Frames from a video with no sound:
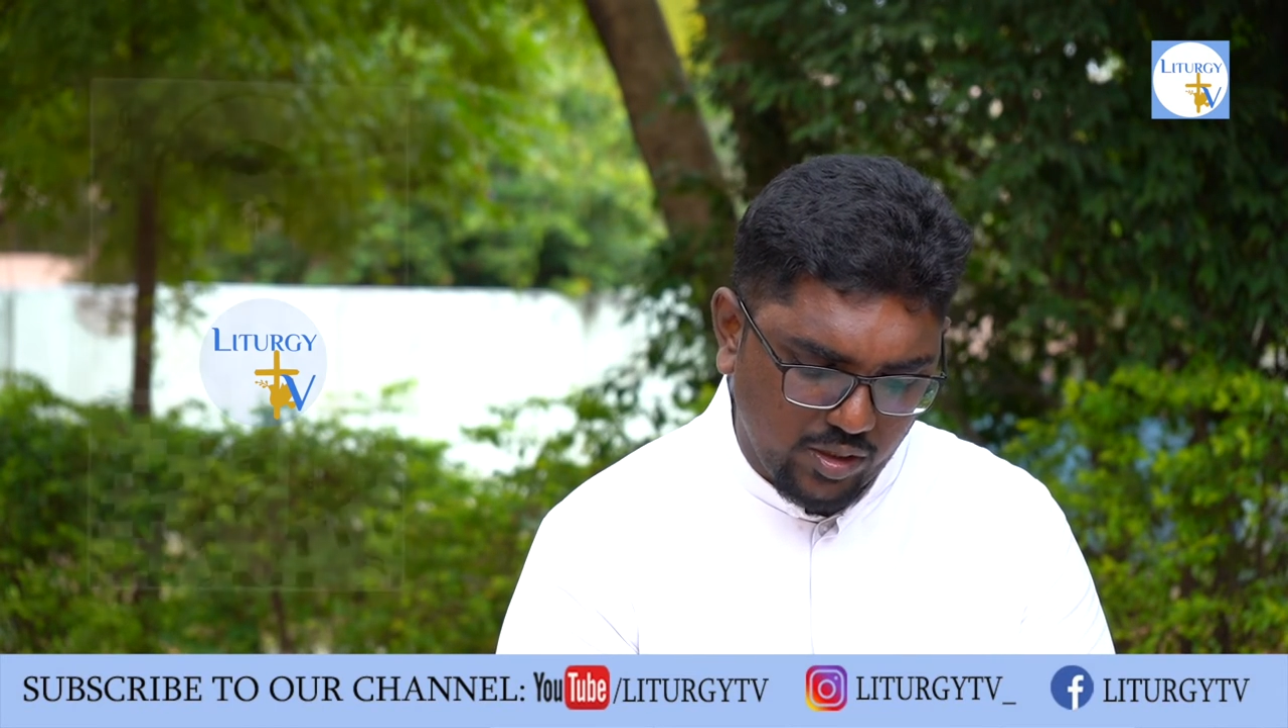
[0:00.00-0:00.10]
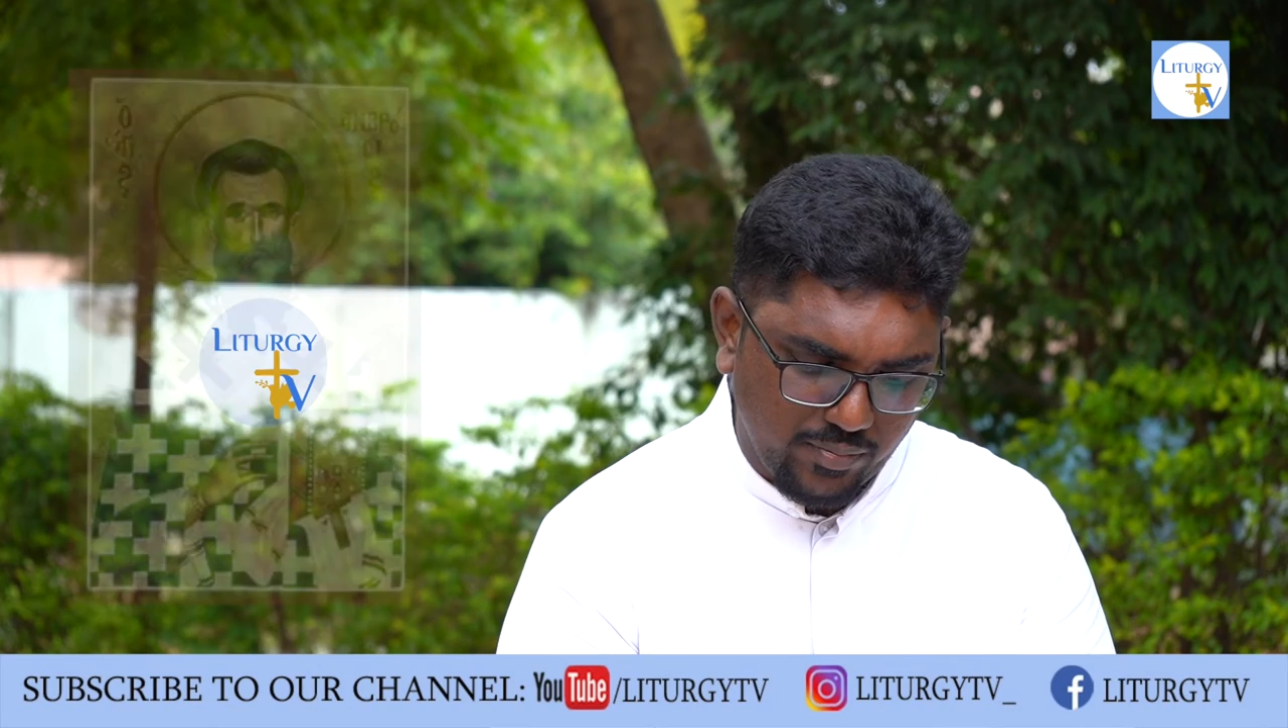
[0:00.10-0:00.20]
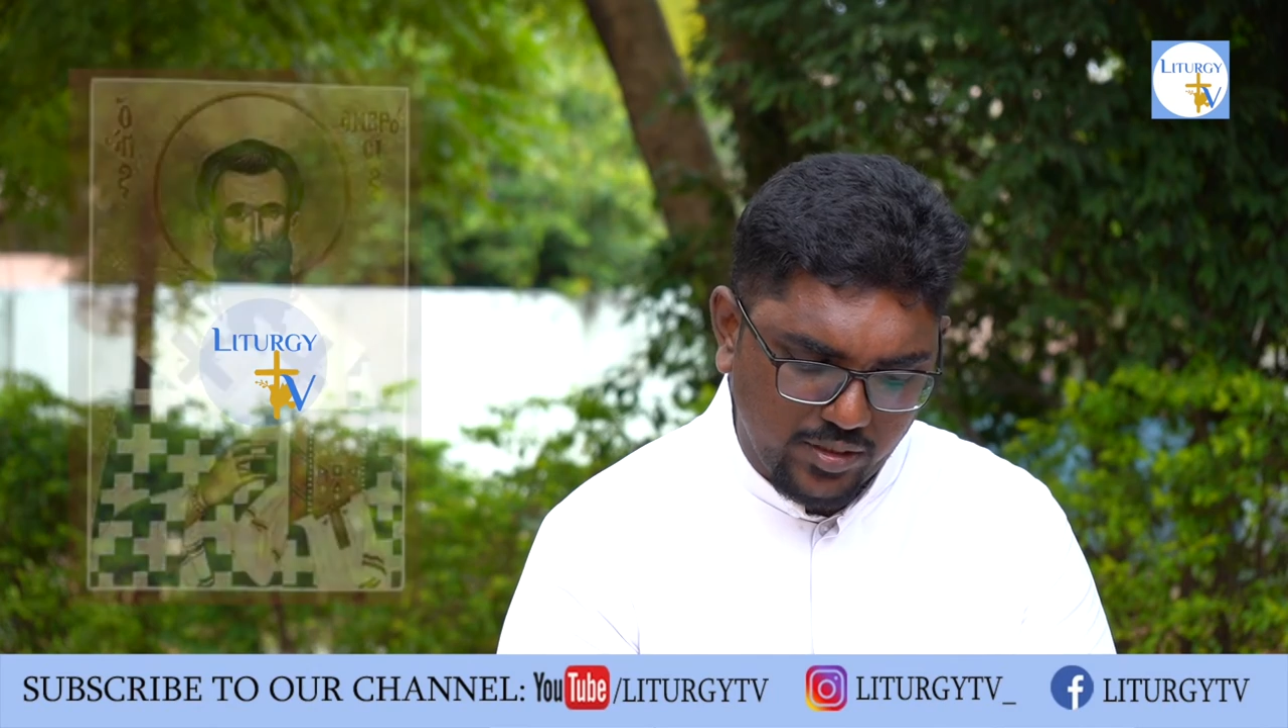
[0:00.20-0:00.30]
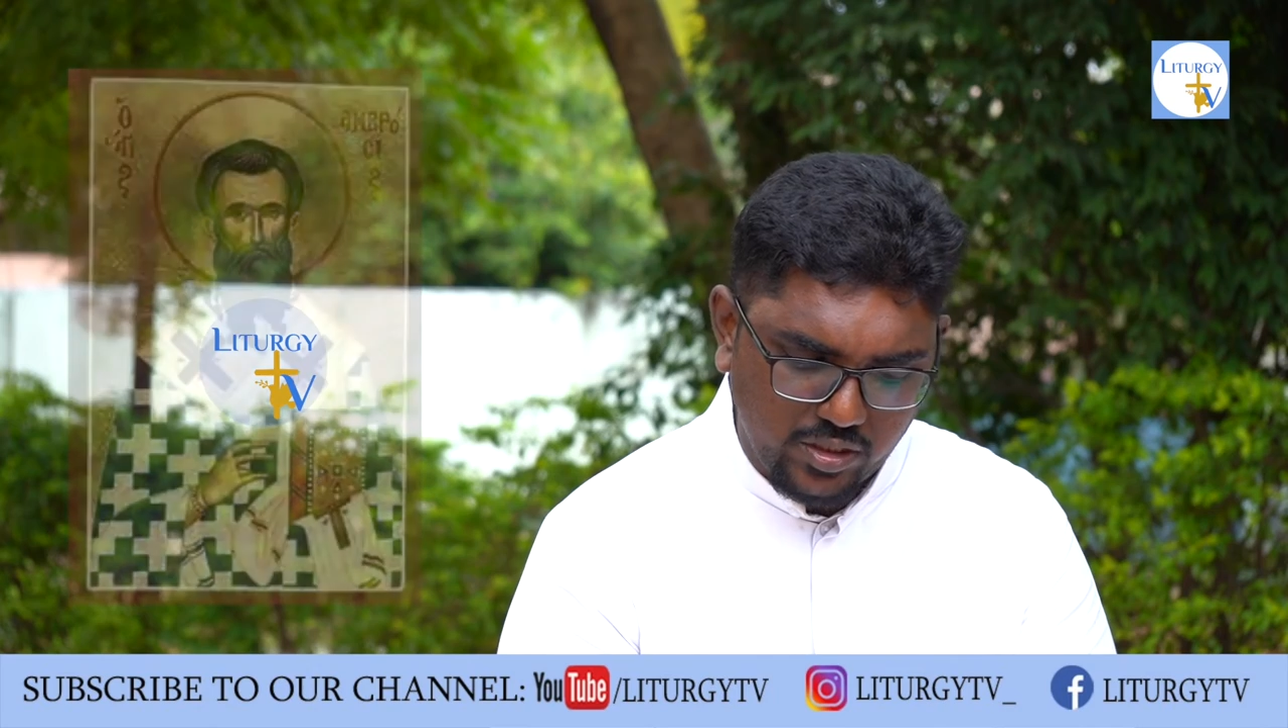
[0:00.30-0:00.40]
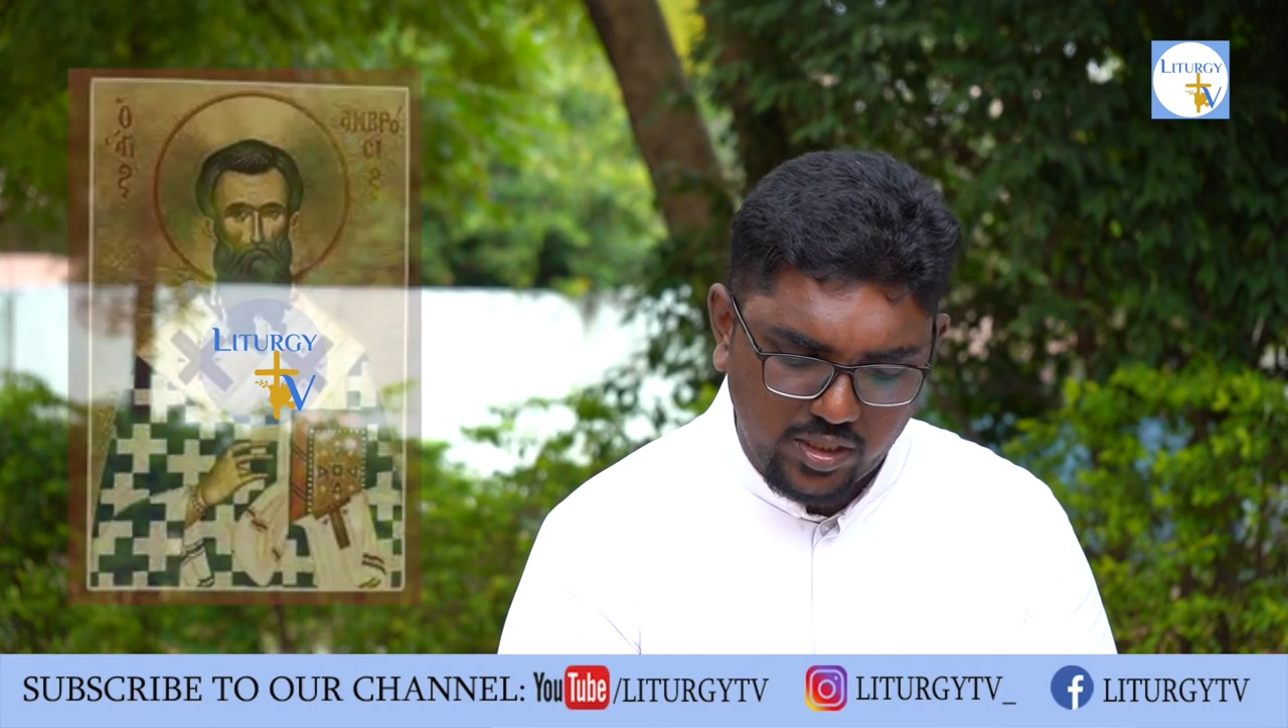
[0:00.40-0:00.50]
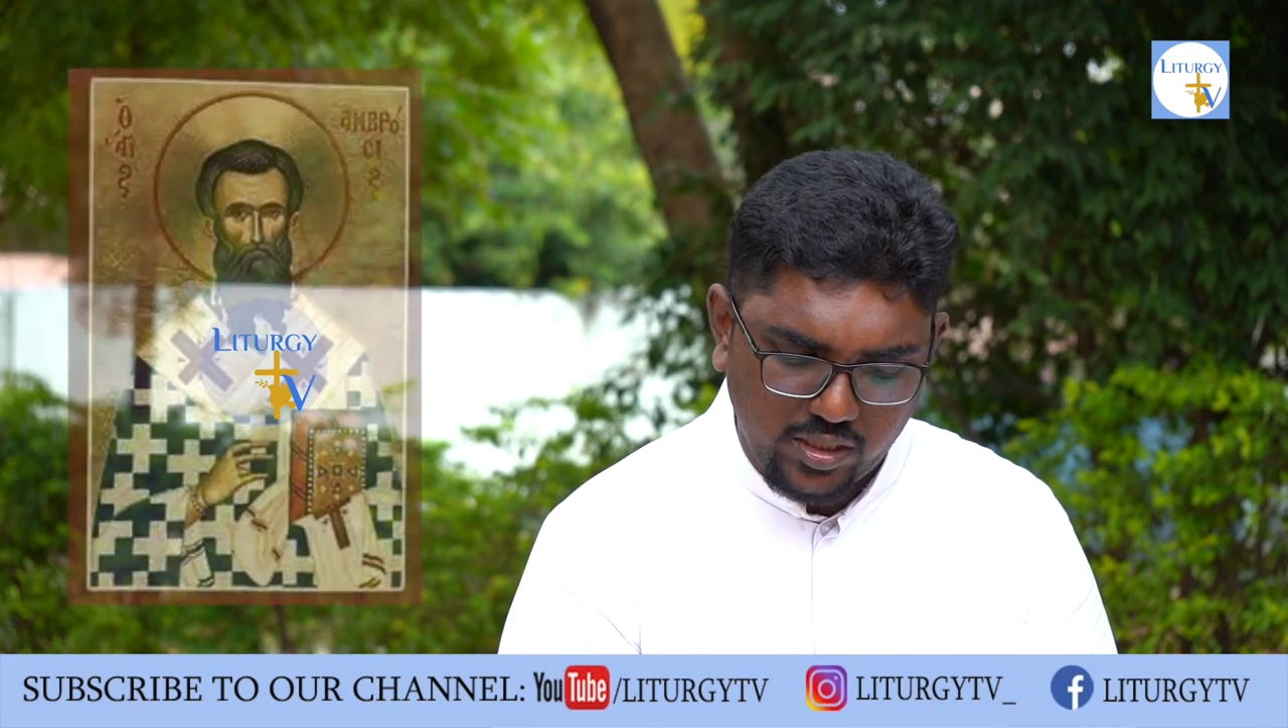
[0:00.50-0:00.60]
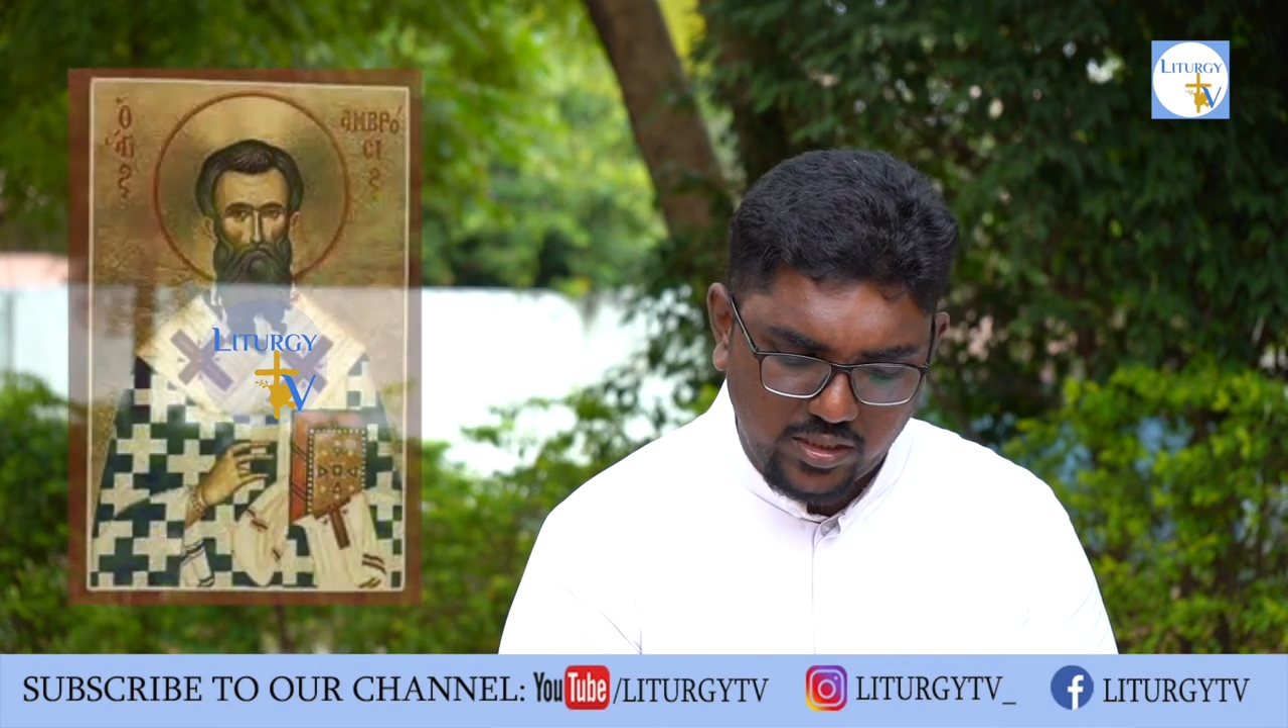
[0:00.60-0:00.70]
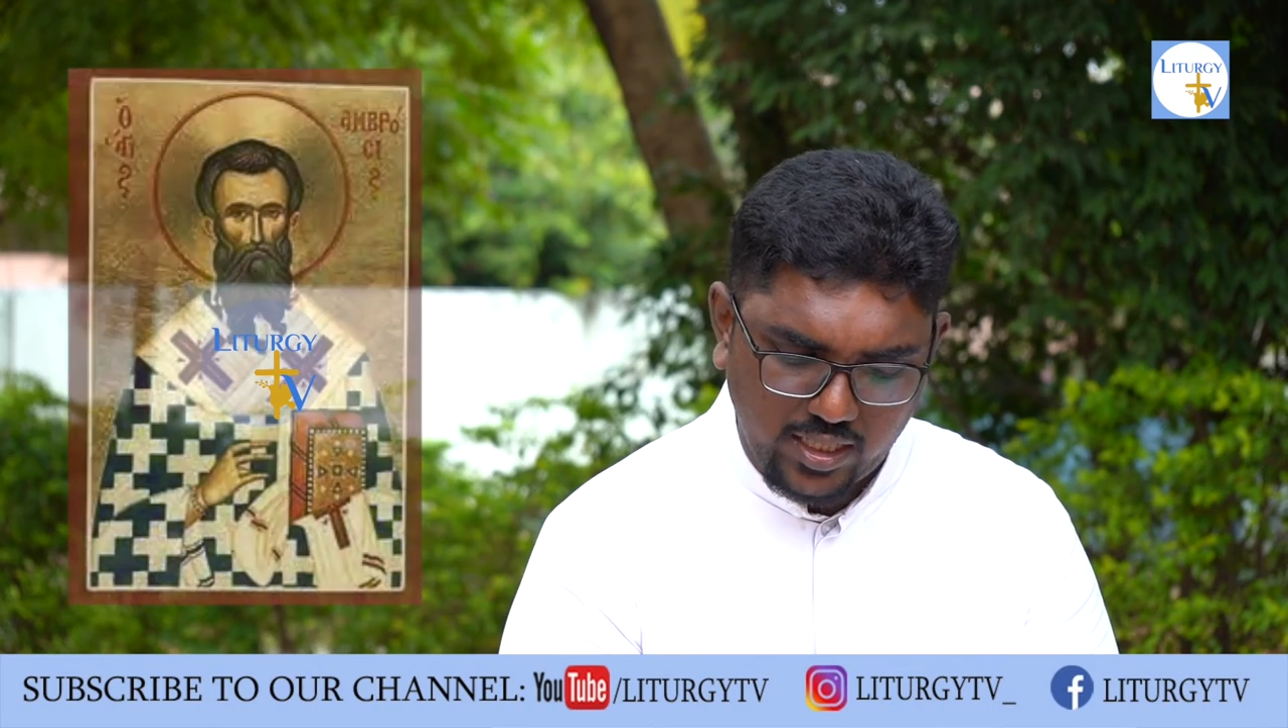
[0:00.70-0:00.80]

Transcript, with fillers: to administer the